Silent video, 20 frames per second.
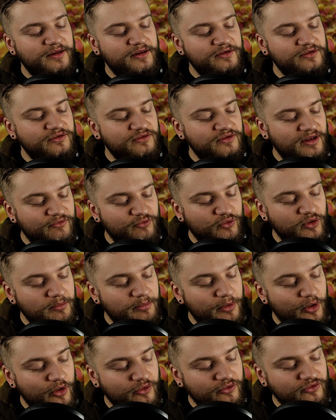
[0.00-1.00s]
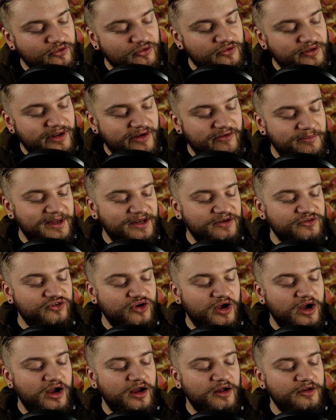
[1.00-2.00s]
several poachers have been
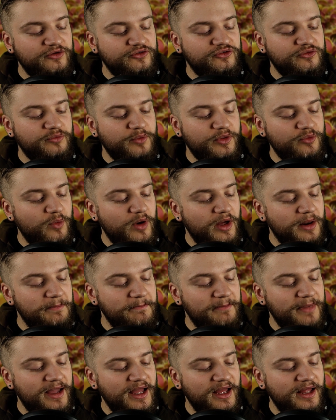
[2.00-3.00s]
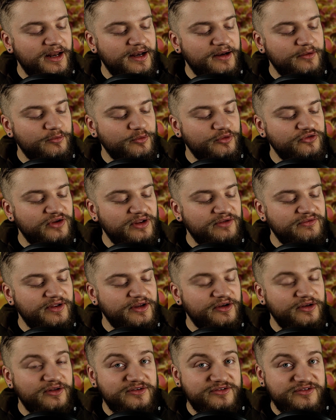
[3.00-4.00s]
charged, with one man
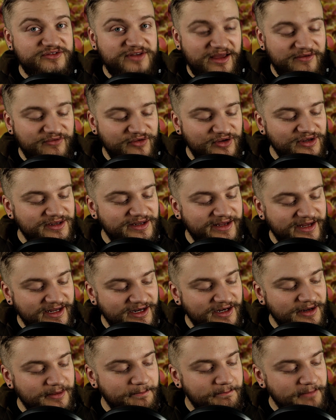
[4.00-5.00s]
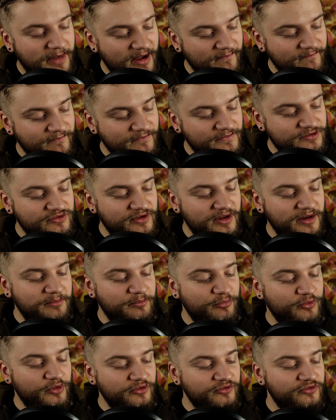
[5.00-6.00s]
receiving 17 months in
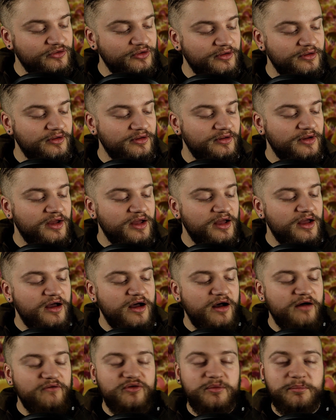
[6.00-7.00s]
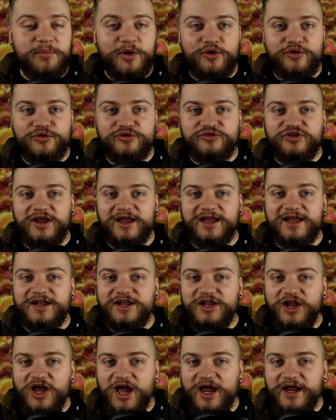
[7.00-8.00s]
prison for poaching
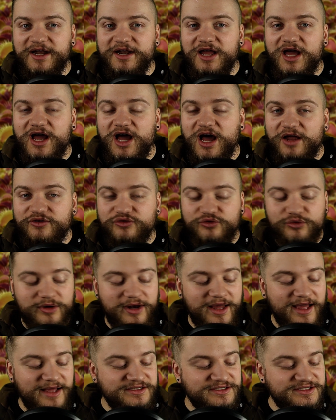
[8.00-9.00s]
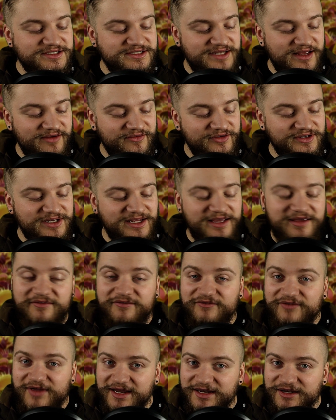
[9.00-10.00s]
970
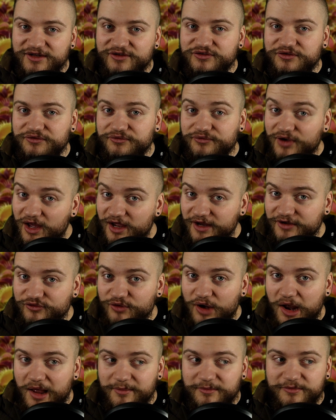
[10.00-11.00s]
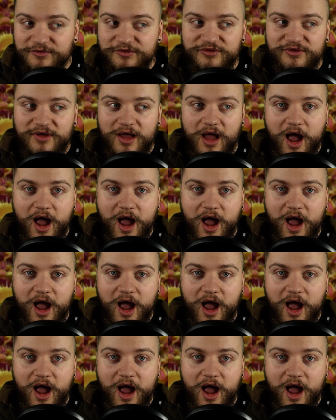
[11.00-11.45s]
Venus flytraps,